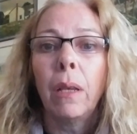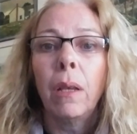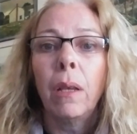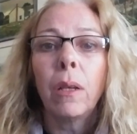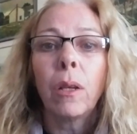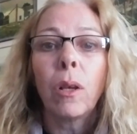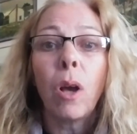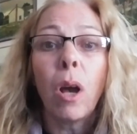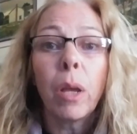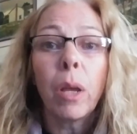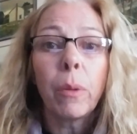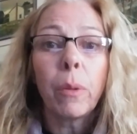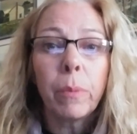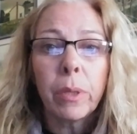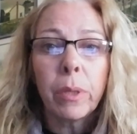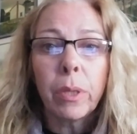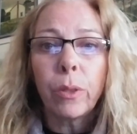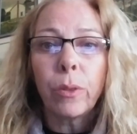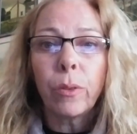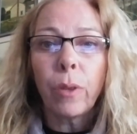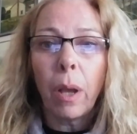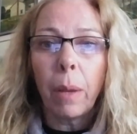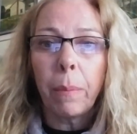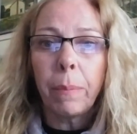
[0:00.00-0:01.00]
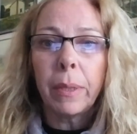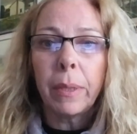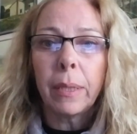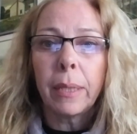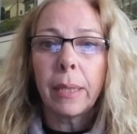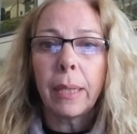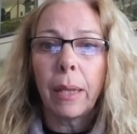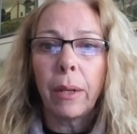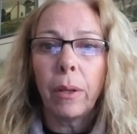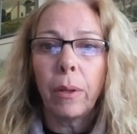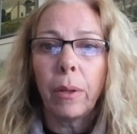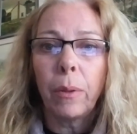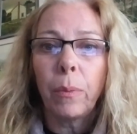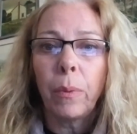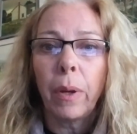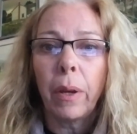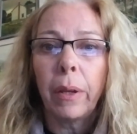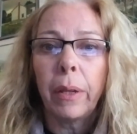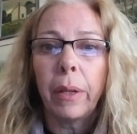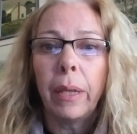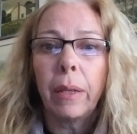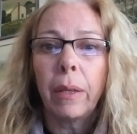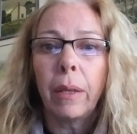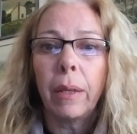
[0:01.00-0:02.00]
Gone was the drop-in center
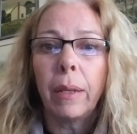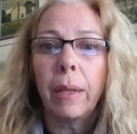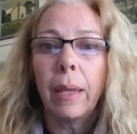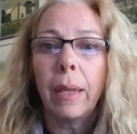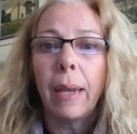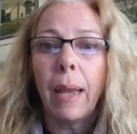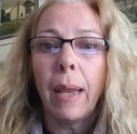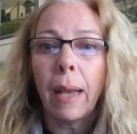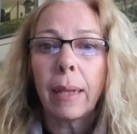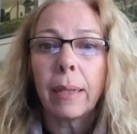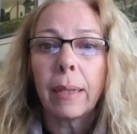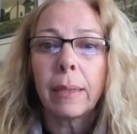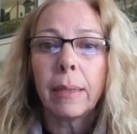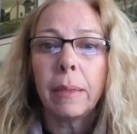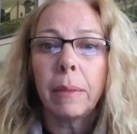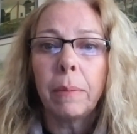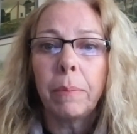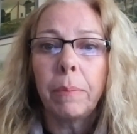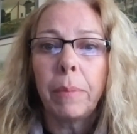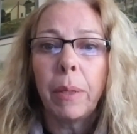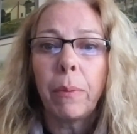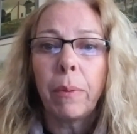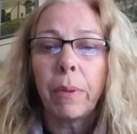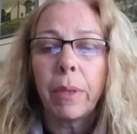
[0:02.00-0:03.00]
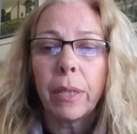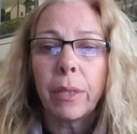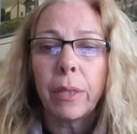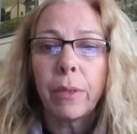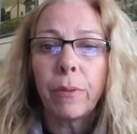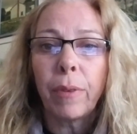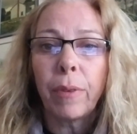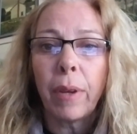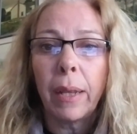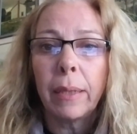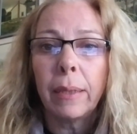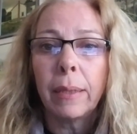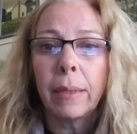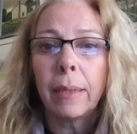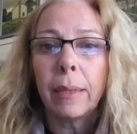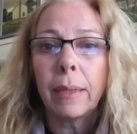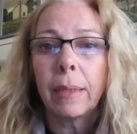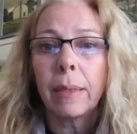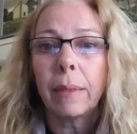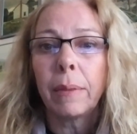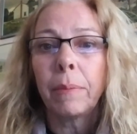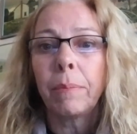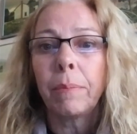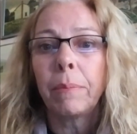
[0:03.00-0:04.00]
where he could connect and be with his
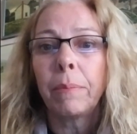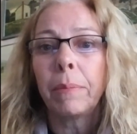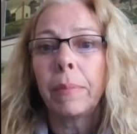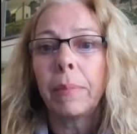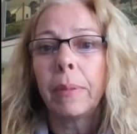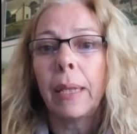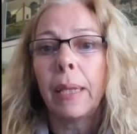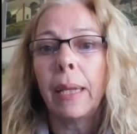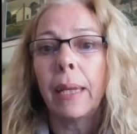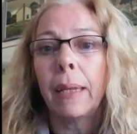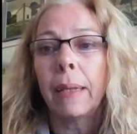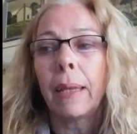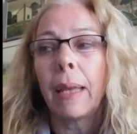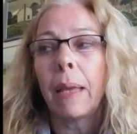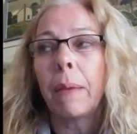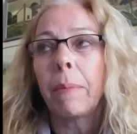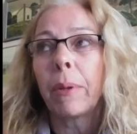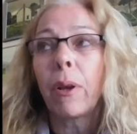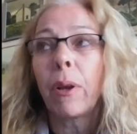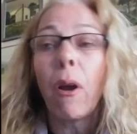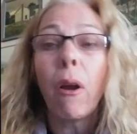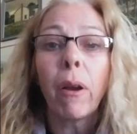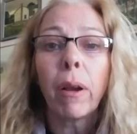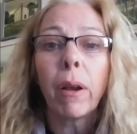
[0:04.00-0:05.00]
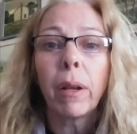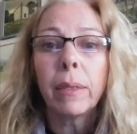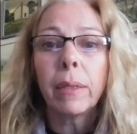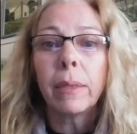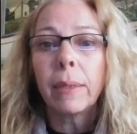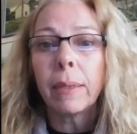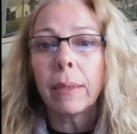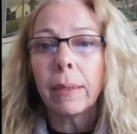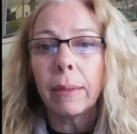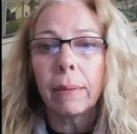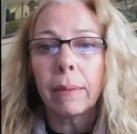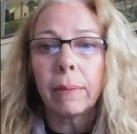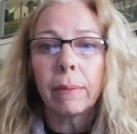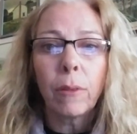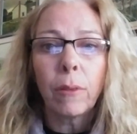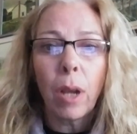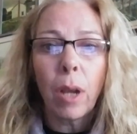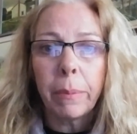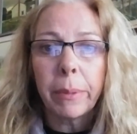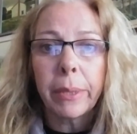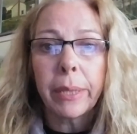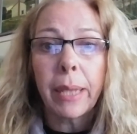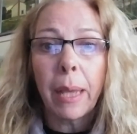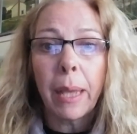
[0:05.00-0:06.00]
friends, play a game of cards and
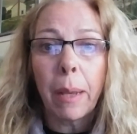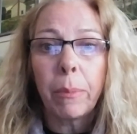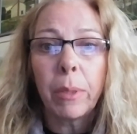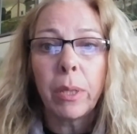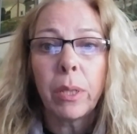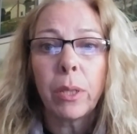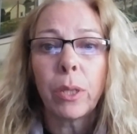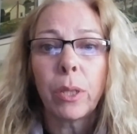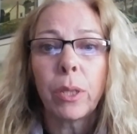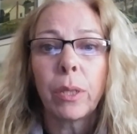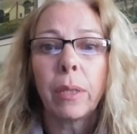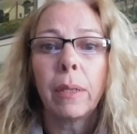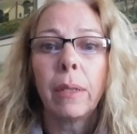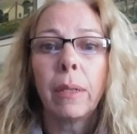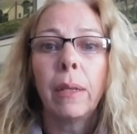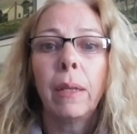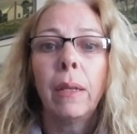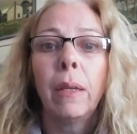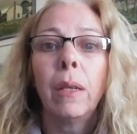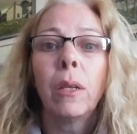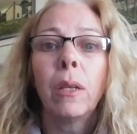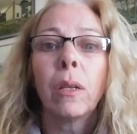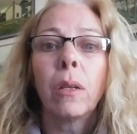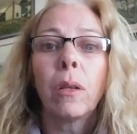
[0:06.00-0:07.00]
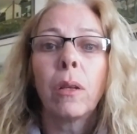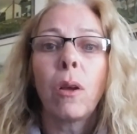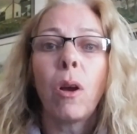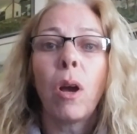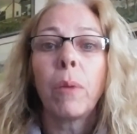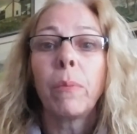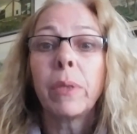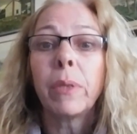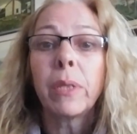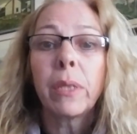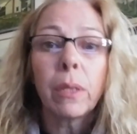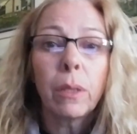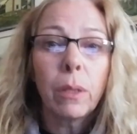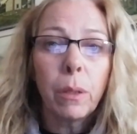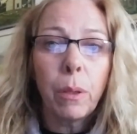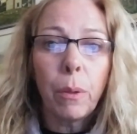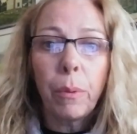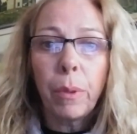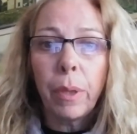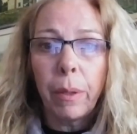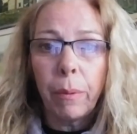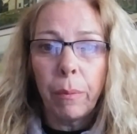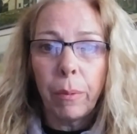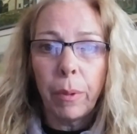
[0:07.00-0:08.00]
grab a sandwich. Gone was the
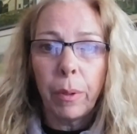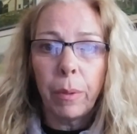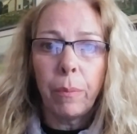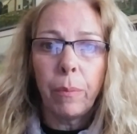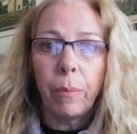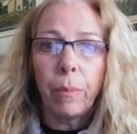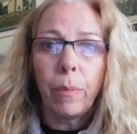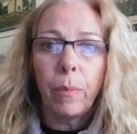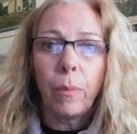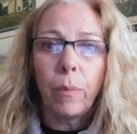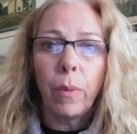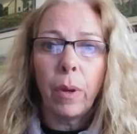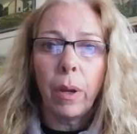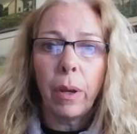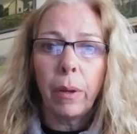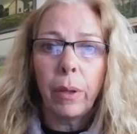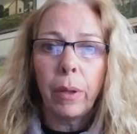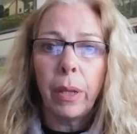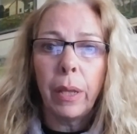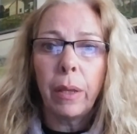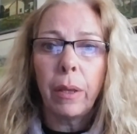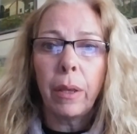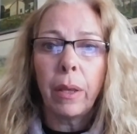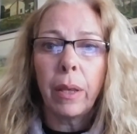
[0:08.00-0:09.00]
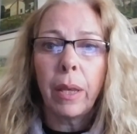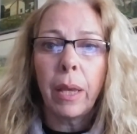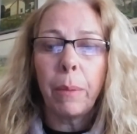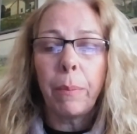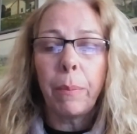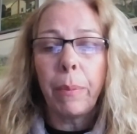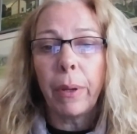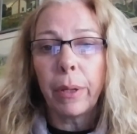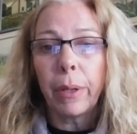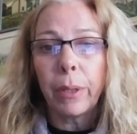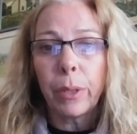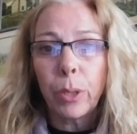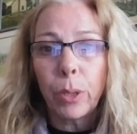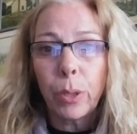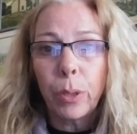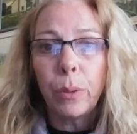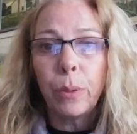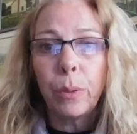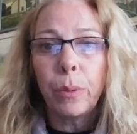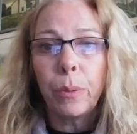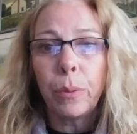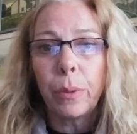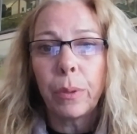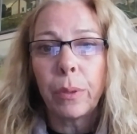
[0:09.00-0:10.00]
clothing room where he could get a pair of
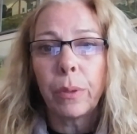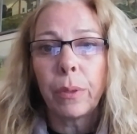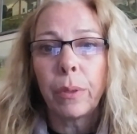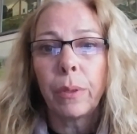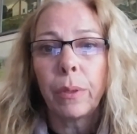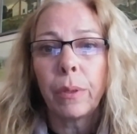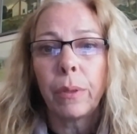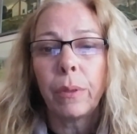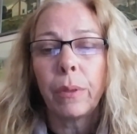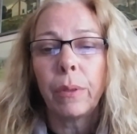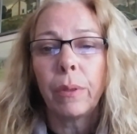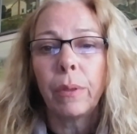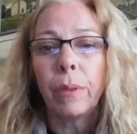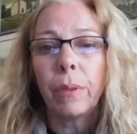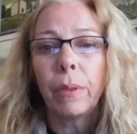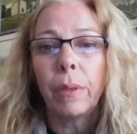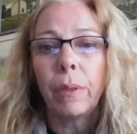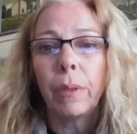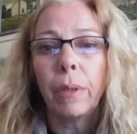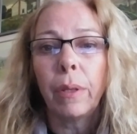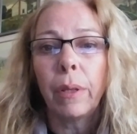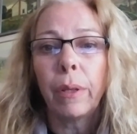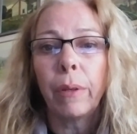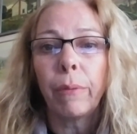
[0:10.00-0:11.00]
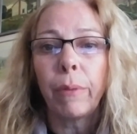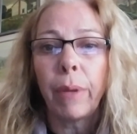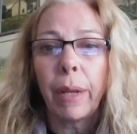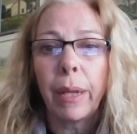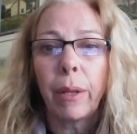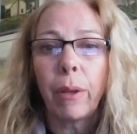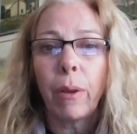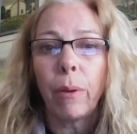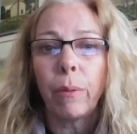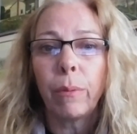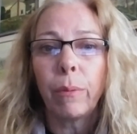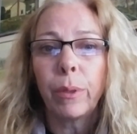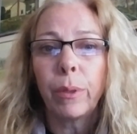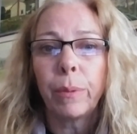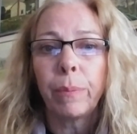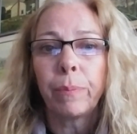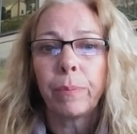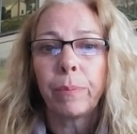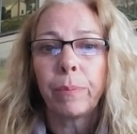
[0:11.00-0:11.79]
shoes and a raincoat.